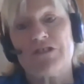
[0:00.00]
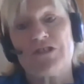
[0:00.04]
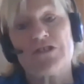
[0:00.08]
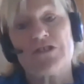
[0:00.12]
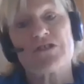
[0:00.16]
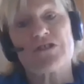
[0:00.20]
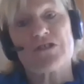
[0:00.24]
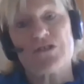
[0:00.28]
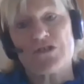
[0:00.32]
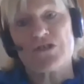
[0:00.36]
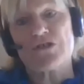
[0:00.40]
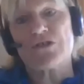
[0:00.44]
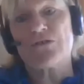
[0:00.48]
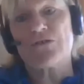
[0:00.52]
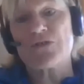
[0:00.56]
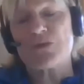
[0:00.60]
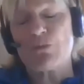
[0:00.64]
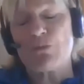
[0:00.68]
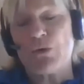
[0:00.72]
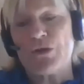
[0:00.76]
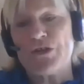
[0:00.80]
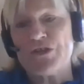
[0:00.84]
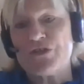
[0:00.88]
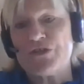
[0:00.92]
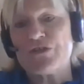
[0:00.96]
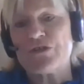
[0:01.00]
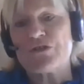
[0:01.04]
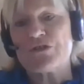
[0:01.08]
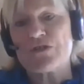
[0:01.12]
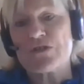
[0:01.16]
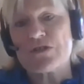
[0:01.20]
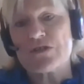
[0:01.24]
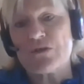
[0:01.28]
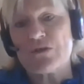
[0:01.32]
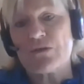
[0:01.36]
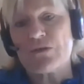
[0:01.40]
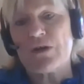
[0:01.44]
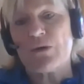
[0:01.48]
just conserves moisture,
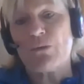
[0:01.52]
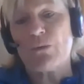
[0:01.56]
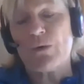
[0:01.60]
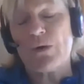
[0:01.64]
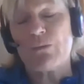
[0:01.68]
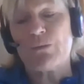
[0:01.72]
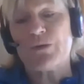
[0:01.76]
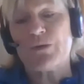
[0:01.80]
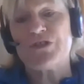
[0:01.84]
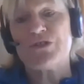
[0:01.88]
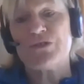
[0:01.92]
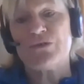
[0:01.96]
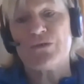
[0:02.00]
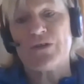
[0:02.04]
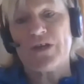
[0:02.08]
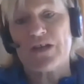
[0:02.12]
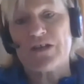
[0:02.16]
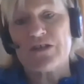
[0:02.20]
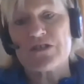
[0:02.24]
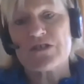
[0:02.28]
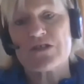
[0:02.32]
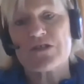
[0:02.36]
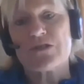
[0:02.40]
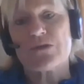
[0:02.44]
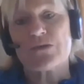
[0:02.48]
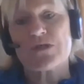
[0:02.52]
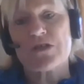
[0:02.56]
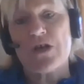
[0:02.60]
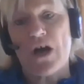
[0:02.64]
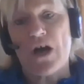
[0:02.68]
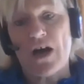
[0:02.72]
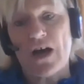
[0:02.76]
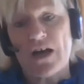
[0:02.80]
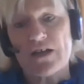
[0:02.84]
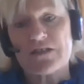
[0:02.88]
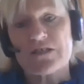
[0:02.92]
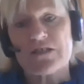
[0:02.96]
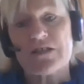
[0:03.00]
so that when we do get into those
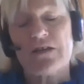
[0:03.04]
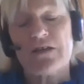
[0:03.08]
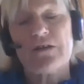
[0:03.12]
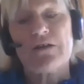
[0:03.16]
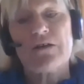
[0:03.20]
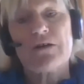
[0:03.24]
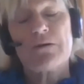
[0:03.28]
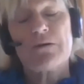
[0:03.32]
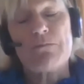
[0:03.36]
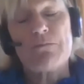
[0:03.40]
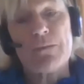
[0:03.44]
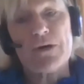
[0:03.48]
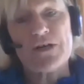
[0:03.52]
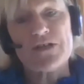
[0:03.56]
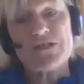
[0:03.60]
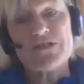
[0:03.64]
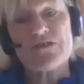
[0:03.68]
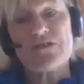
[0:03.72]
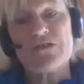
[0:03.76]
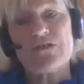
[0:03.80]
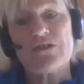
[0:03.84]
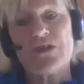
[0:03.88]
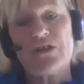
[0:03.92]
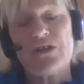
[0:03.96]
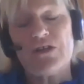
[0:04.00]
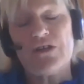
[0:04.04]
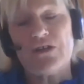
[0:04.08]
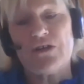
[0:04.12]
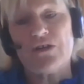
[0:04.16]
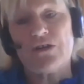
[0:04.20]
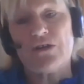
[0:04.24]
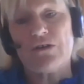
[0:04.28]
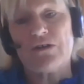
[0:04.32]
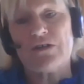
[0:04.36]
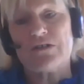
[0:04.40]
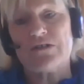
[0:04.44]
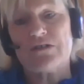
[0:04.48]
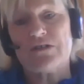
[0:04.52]
hot months of the
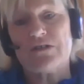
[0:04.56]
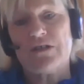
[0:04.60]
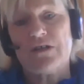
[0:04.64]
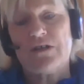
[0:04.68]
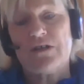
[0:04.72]
year and